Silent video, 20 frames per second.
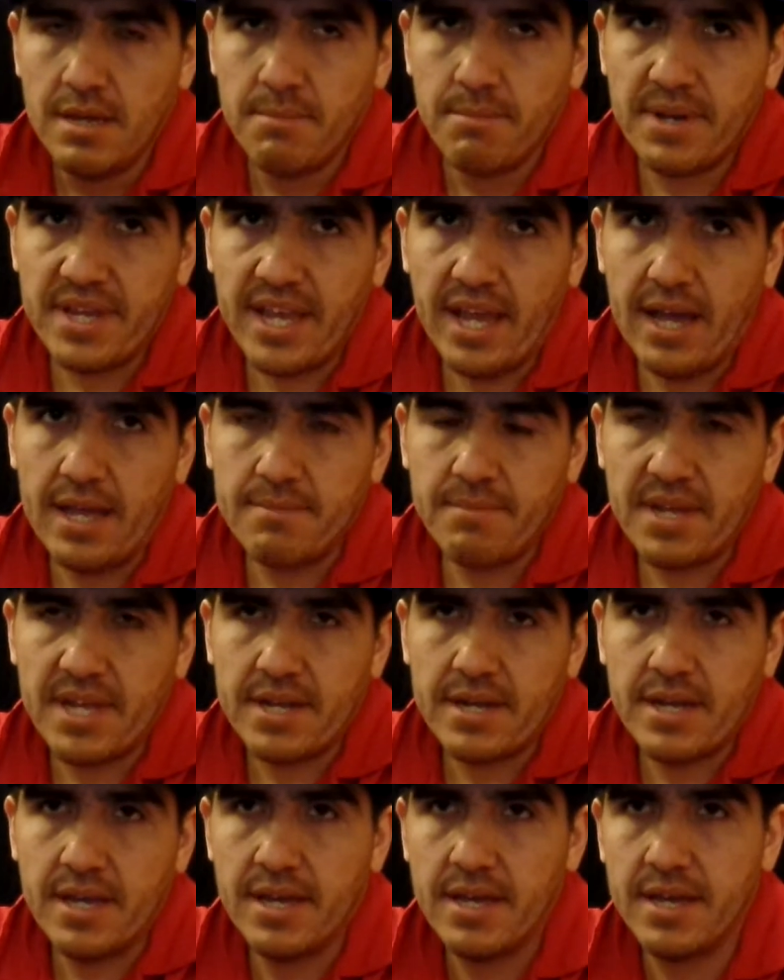But yeah, I
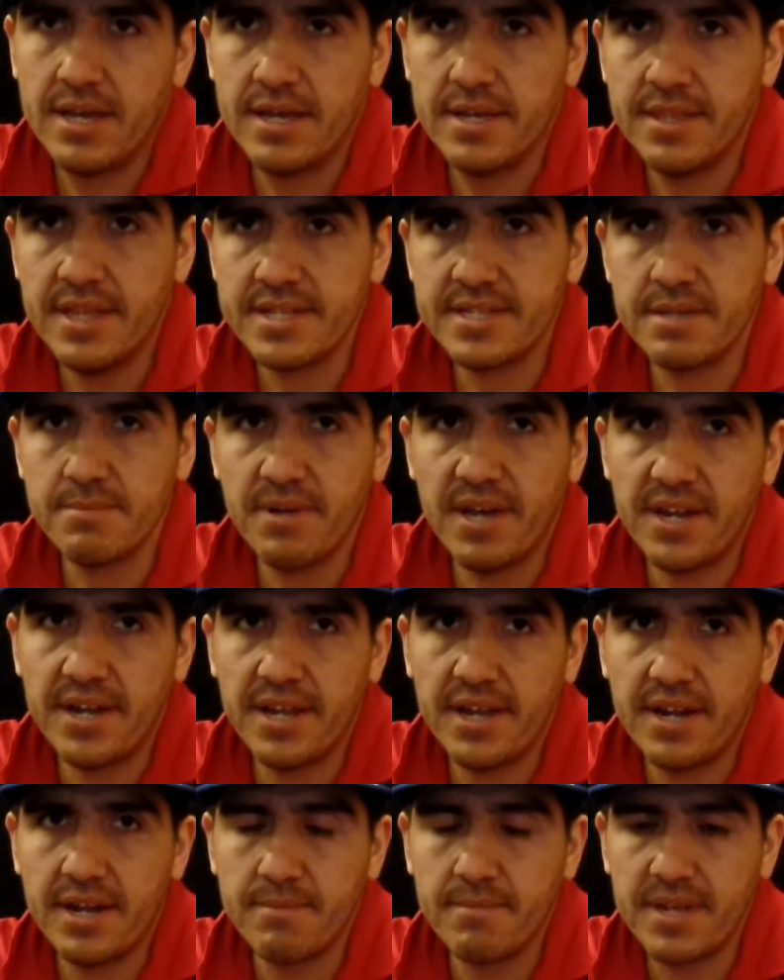mean, that's about
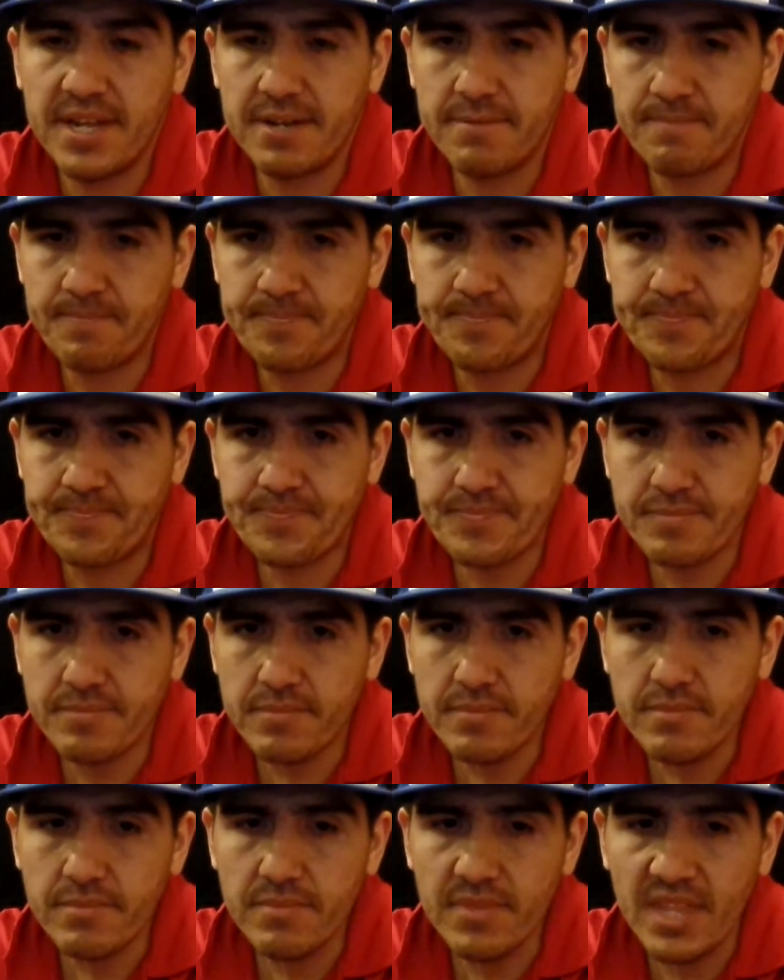it. I mean,
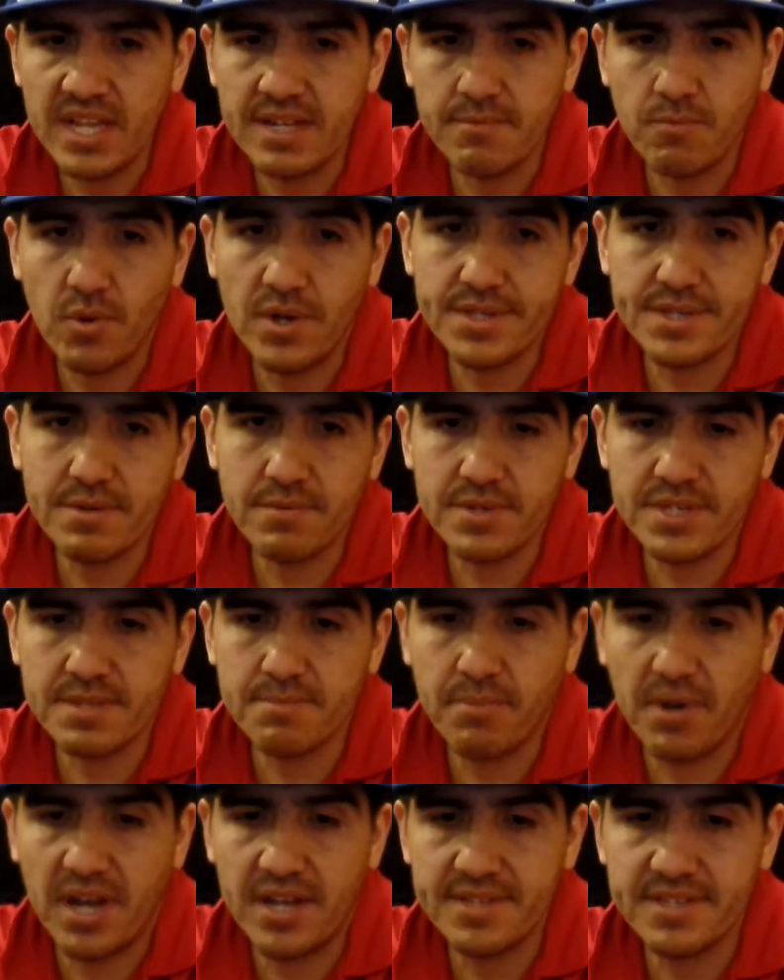was it
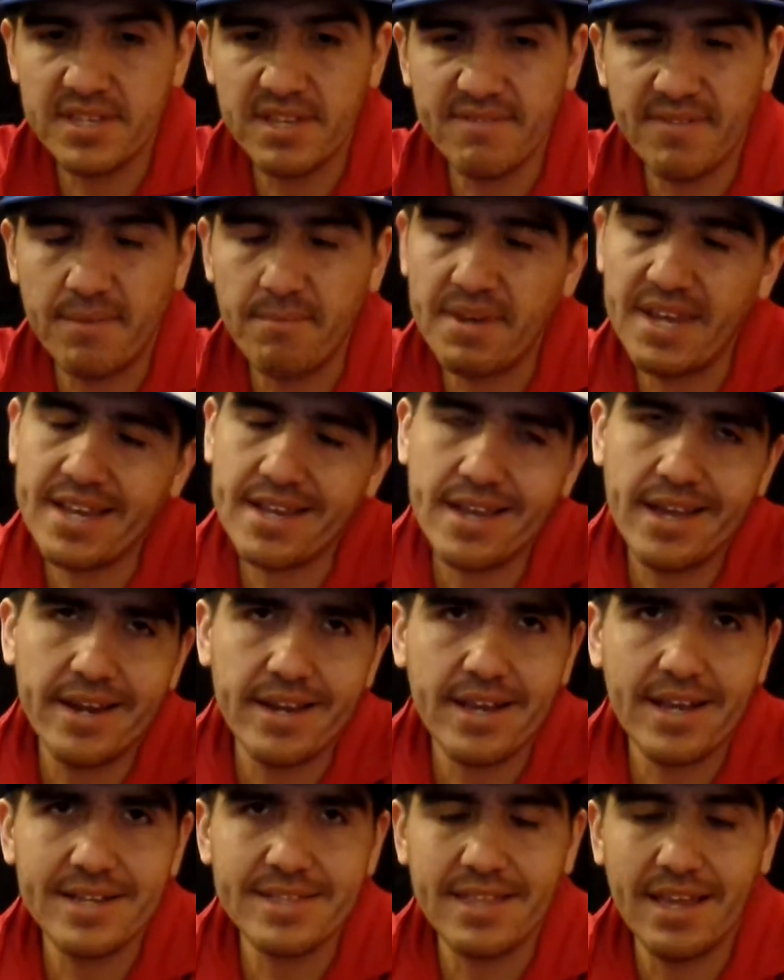responsive? I mean, I kind
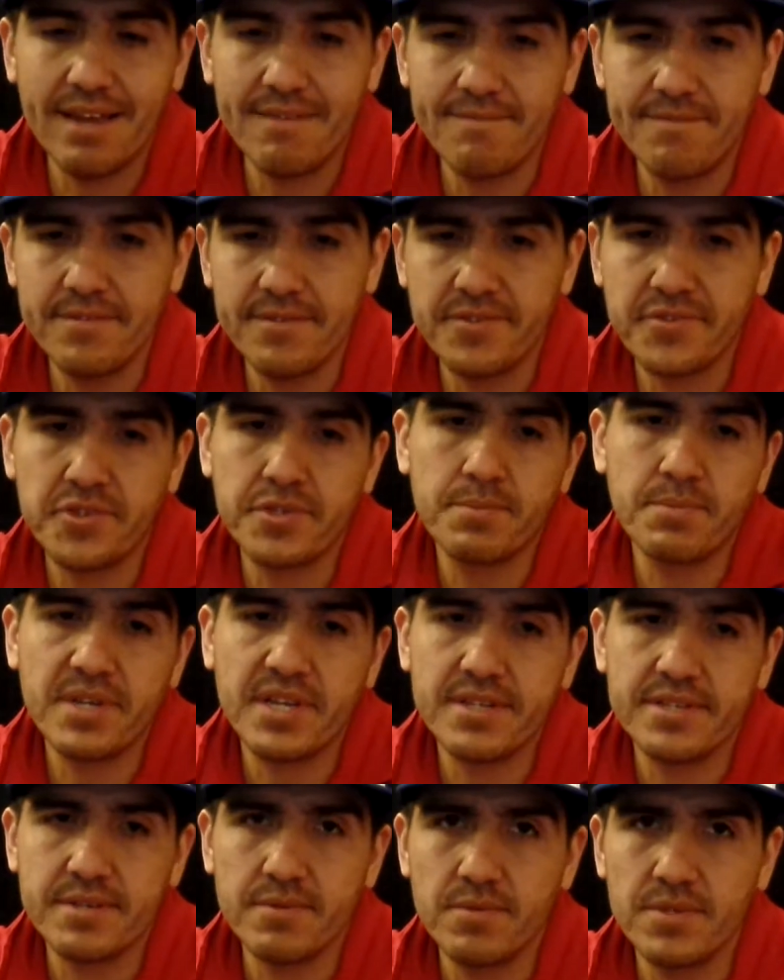of got that feel just
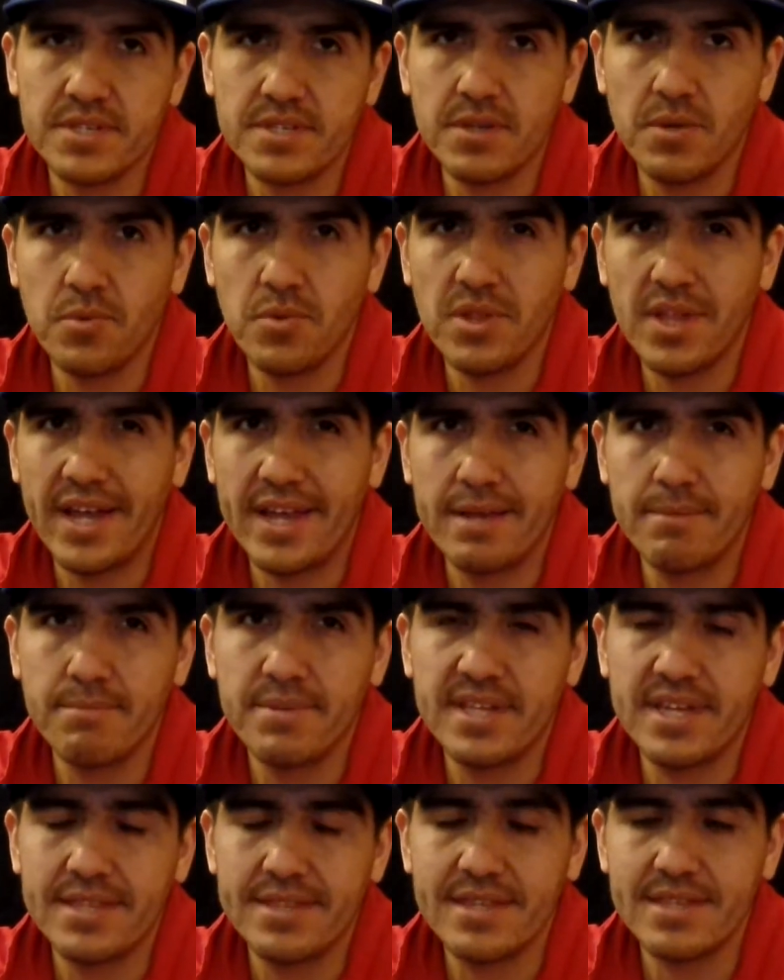because it was so light,
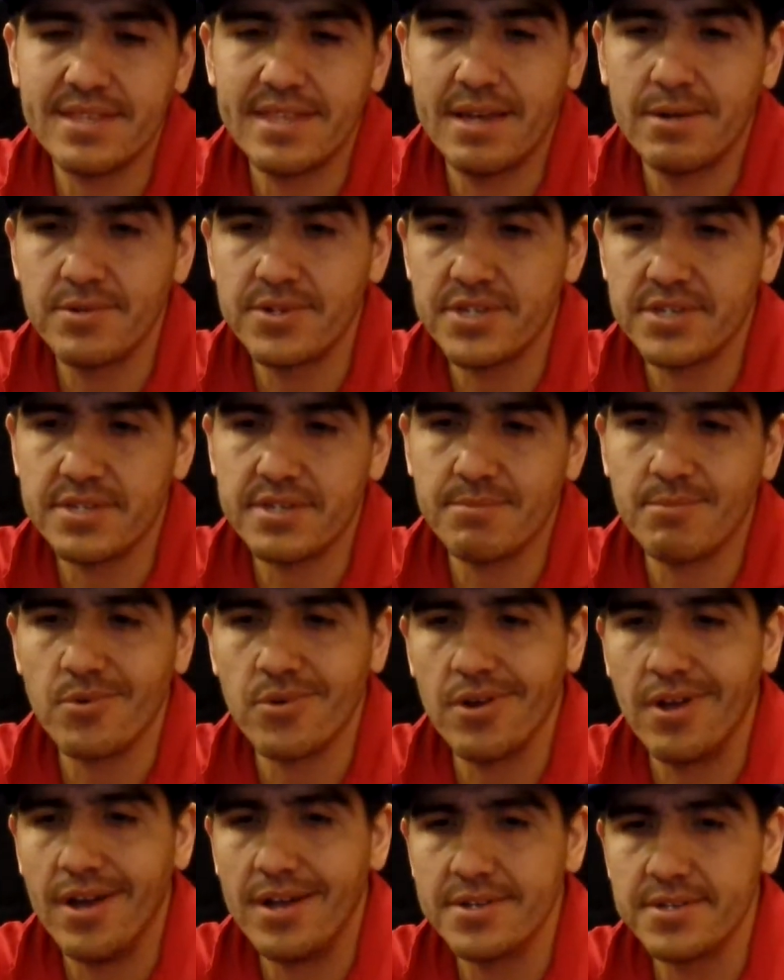but I think that was just a
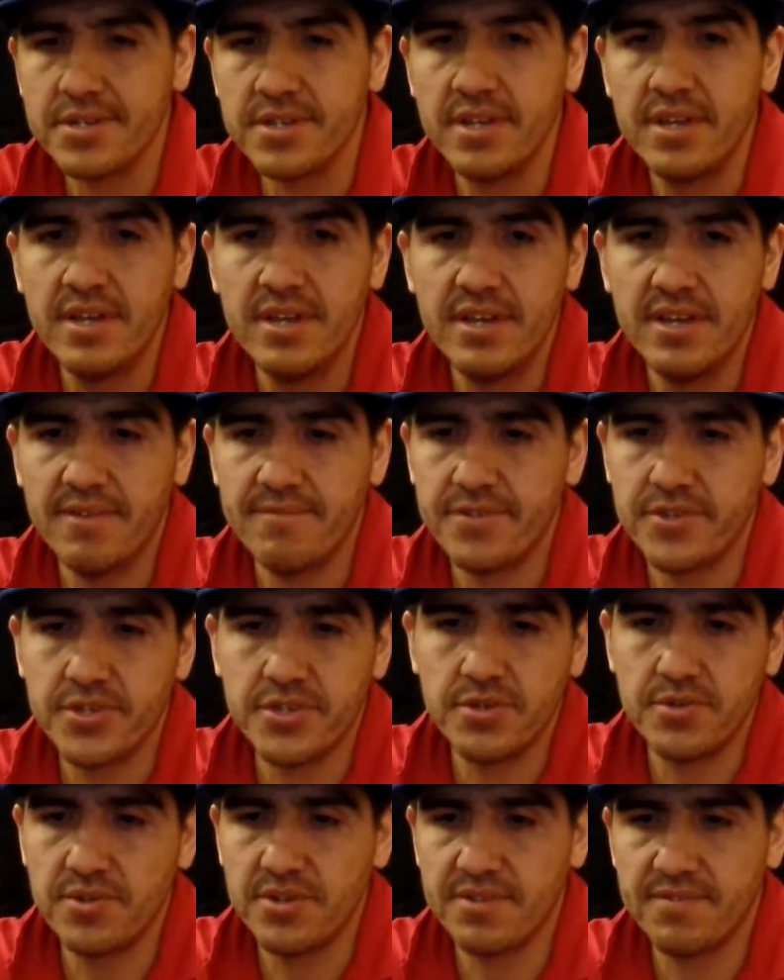mirage of the
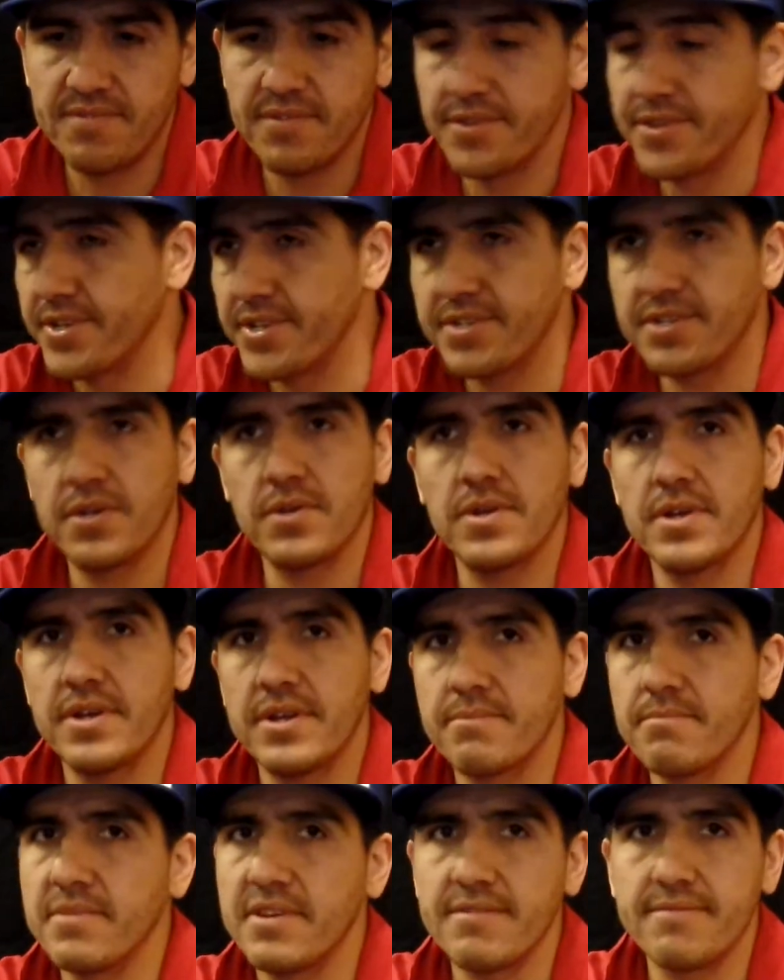shoe just feeling so
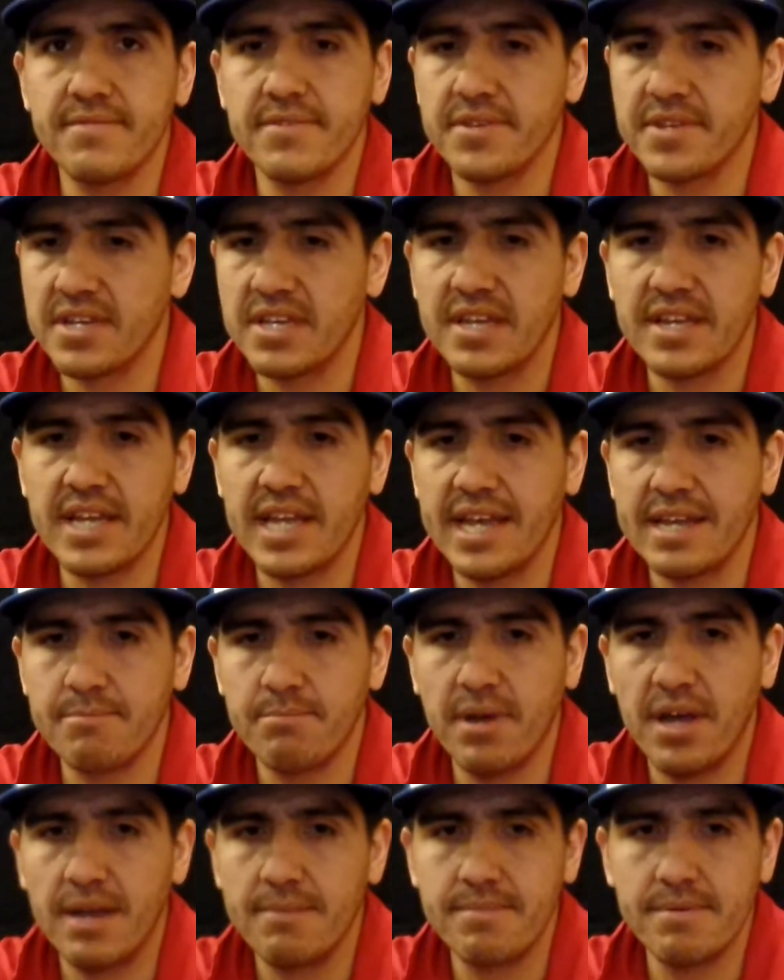good and me feeling like I had
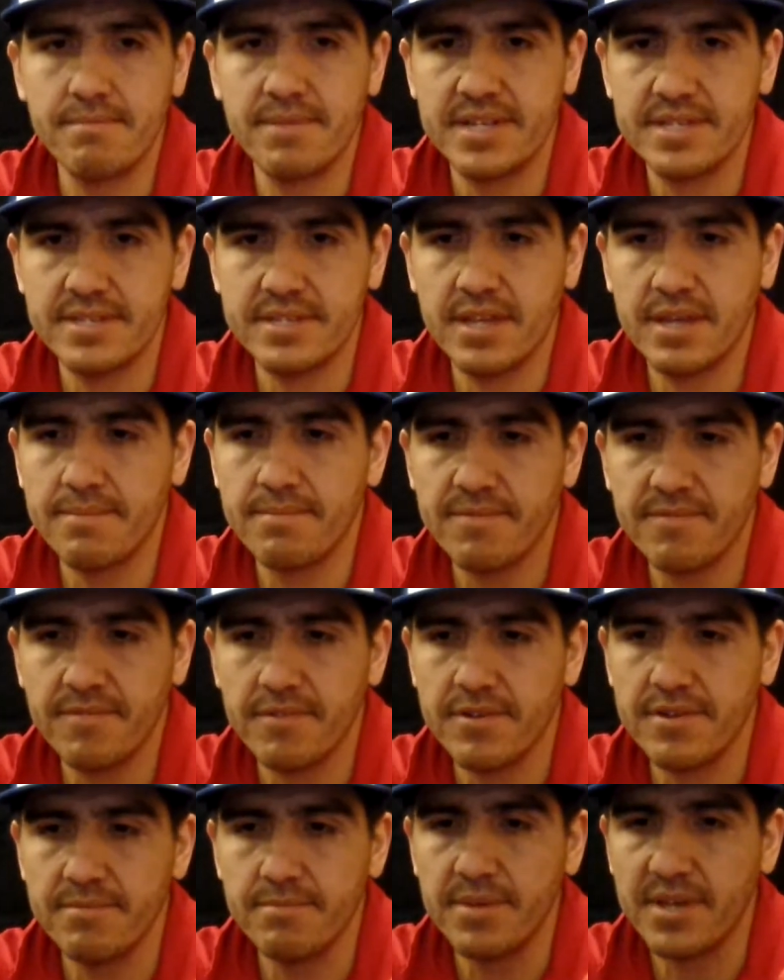pop in my step
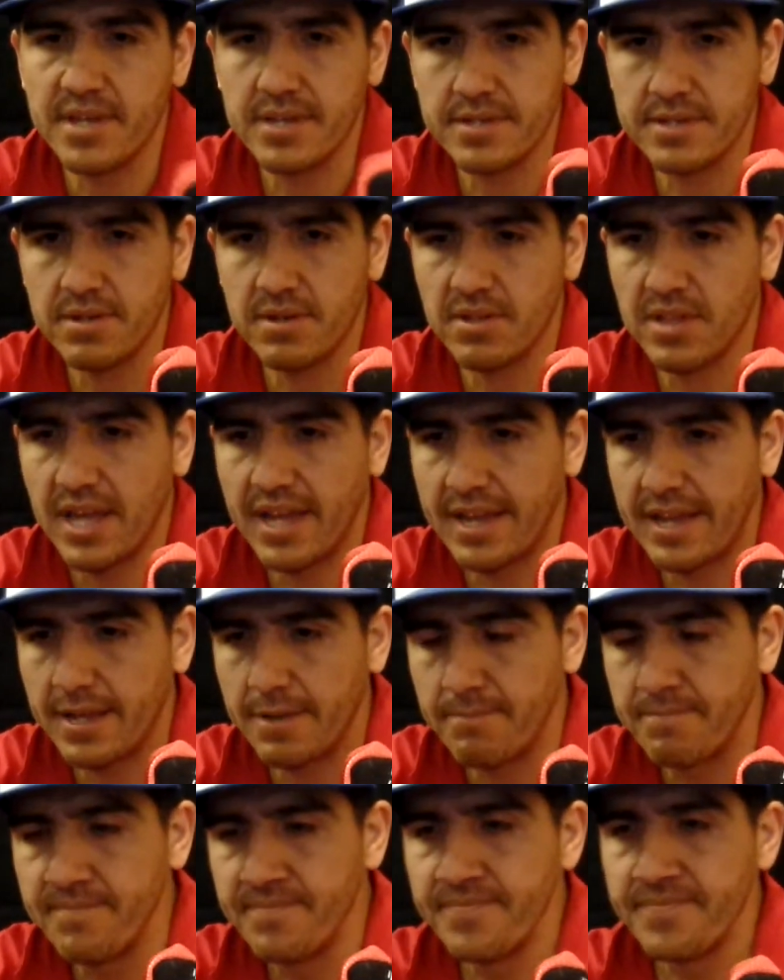for it being so light.